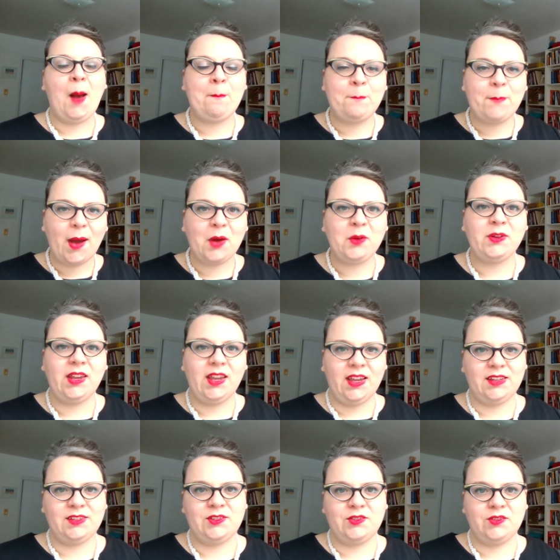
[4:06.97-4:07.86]
about
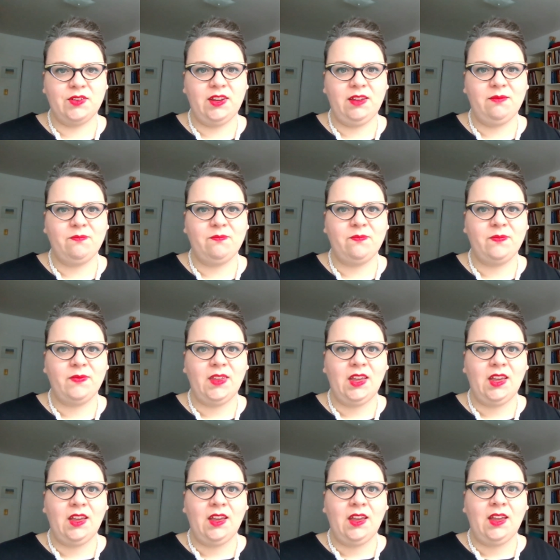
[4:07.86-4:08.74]
history.
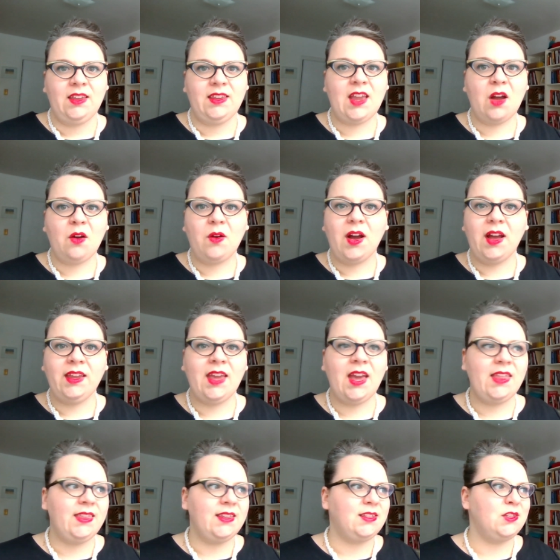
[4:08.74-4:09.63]
Now,
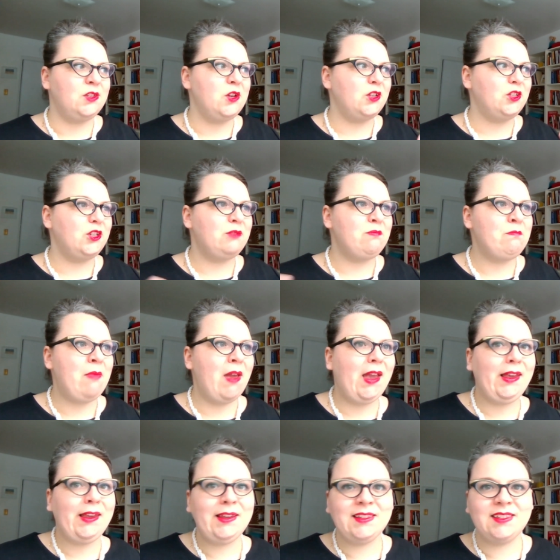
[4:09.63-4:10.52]
again, this is not just
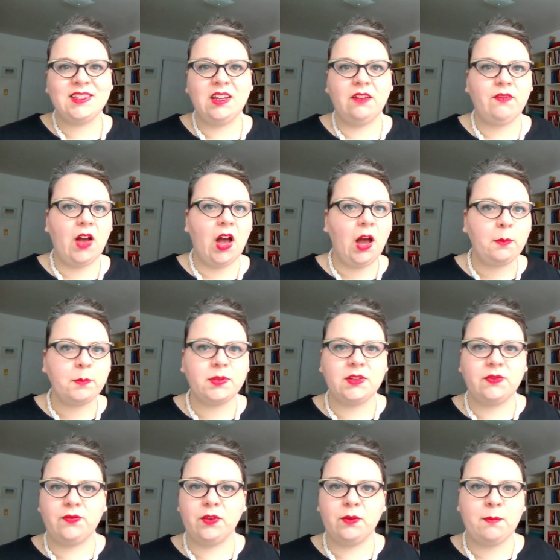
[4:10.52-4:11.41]
making stuff
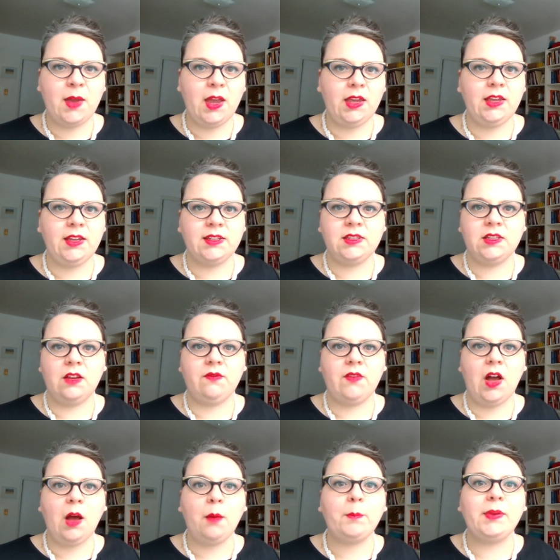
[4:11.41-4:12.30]
up for making
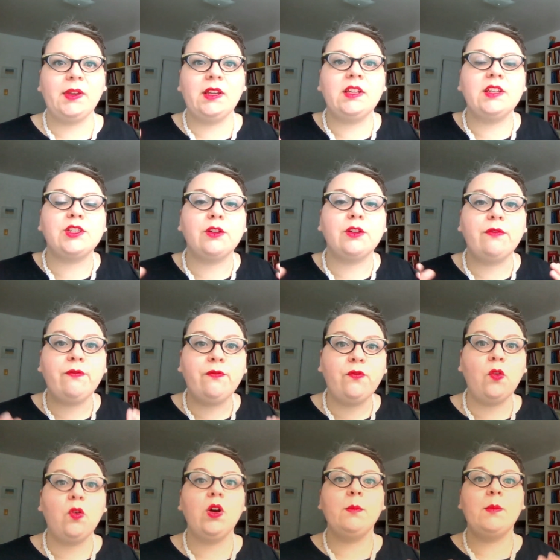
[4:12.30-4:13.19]
stuff up, but it is a
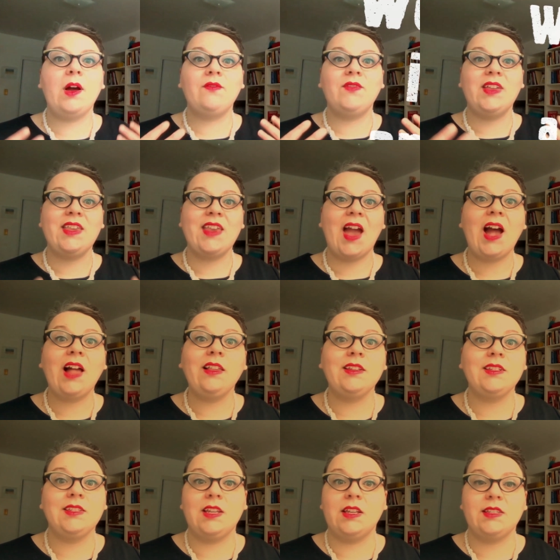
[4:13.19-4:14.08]
form of
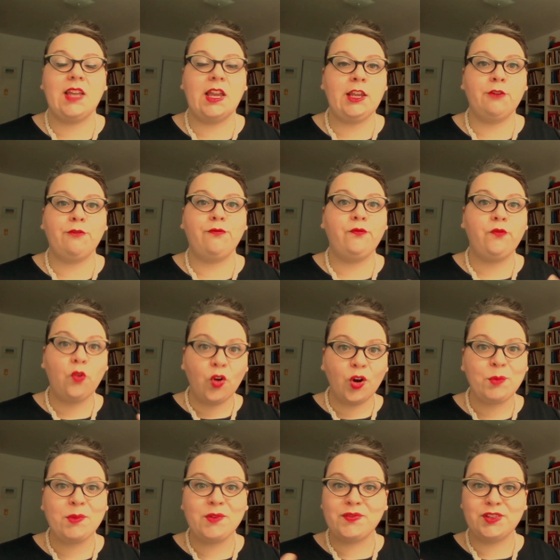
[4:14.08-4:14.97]
analysis and a
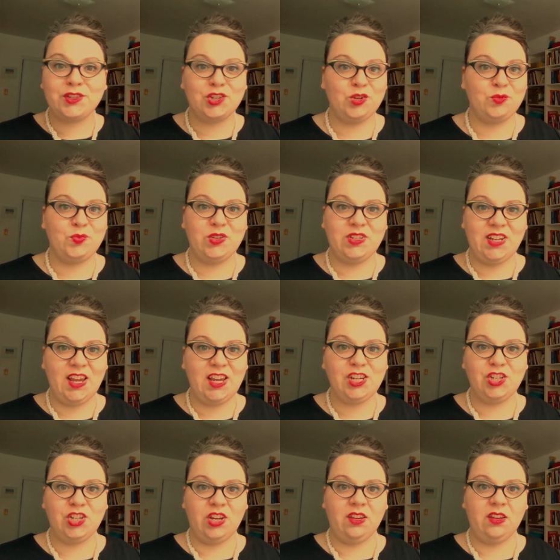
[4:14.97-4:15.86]
form of
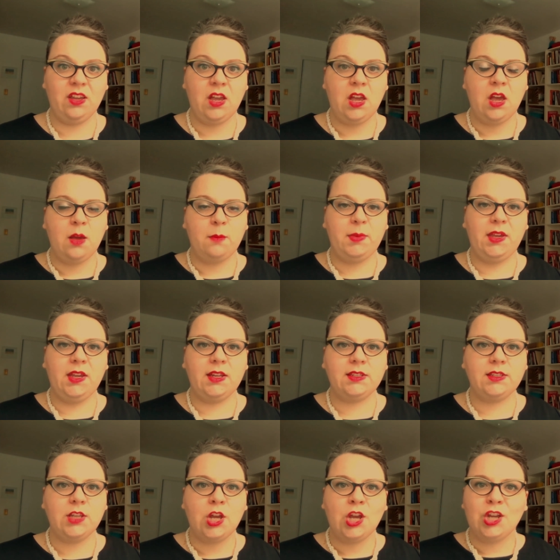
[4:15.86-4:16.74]
interpretation
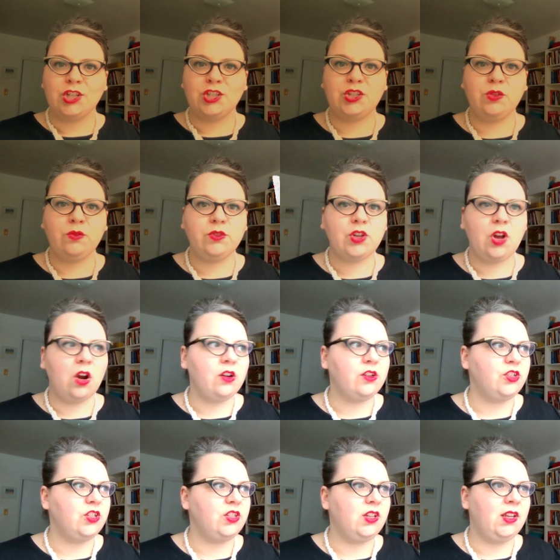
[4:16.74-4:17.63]
because students
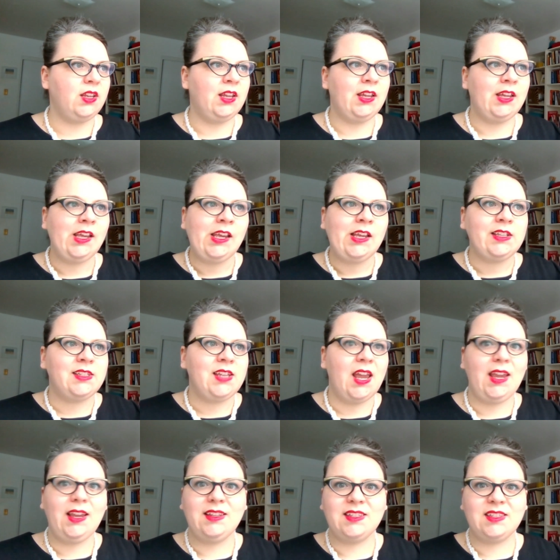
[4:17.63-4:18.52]
aren't just going to
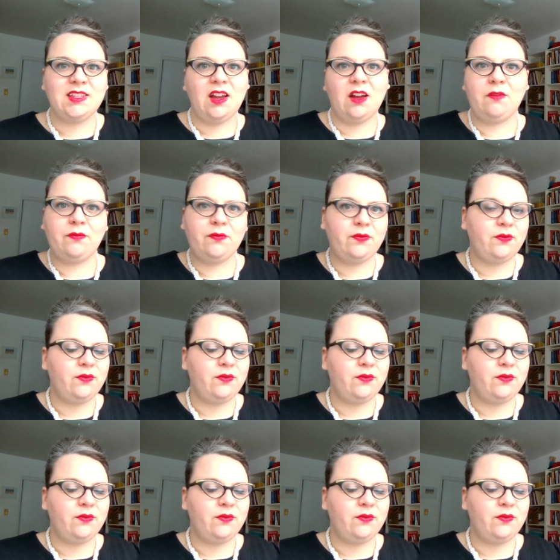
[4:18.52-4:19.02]
take stuff